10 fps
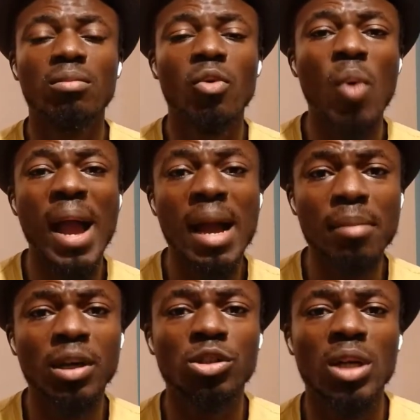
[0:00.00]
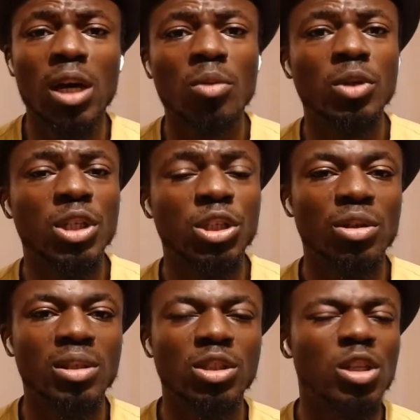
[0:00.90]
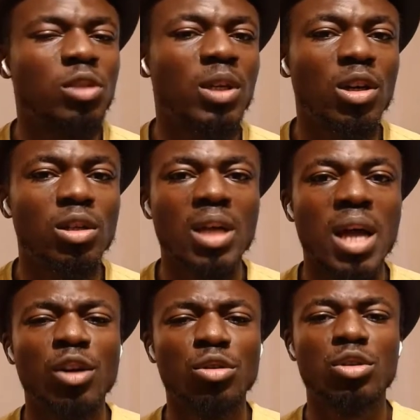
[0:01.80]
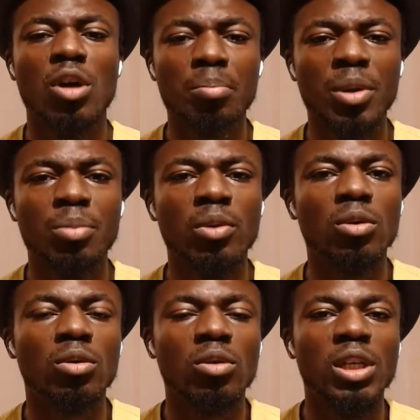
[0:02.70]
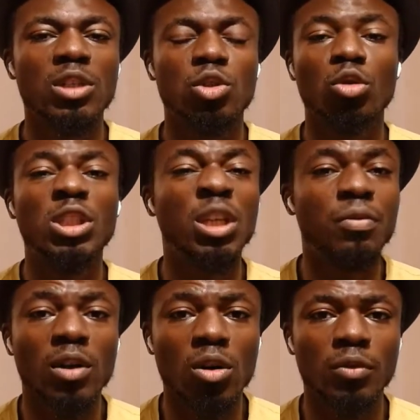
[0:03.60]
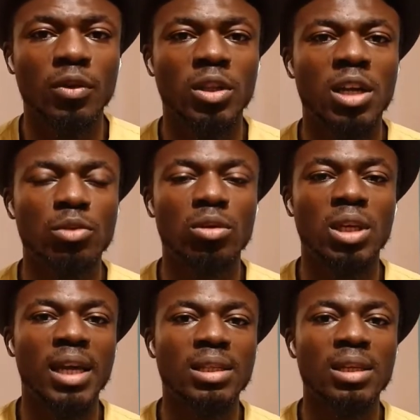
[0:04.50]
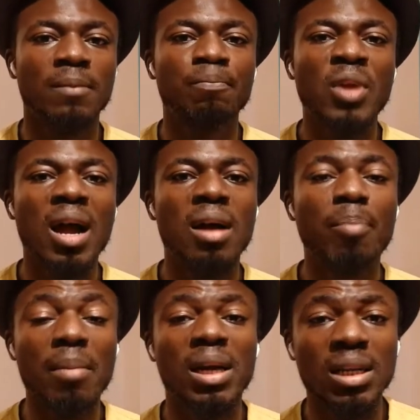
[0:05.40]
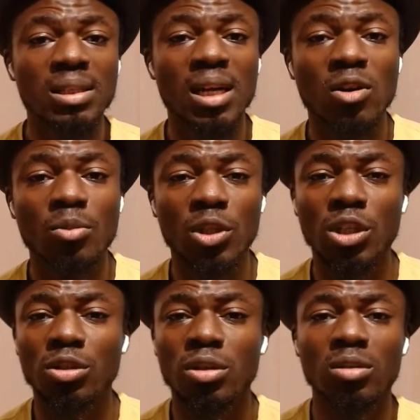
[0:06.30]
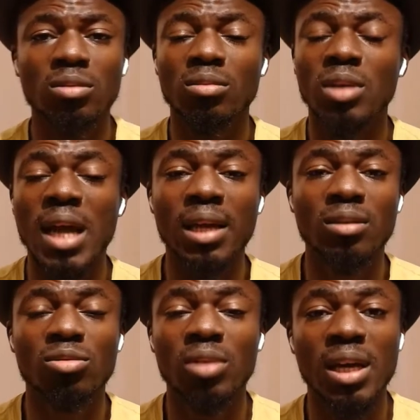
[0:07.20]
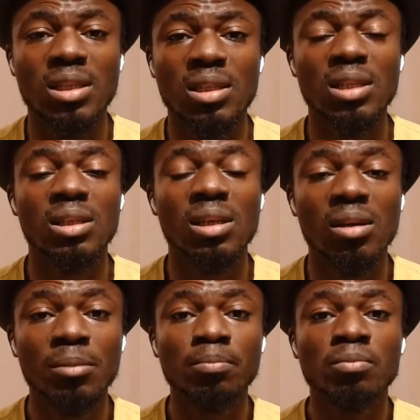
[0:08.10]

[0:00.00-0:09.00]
Why I mention accommodation is just because I know some people, it's so difficult for them to get permanent accommodation, like to get the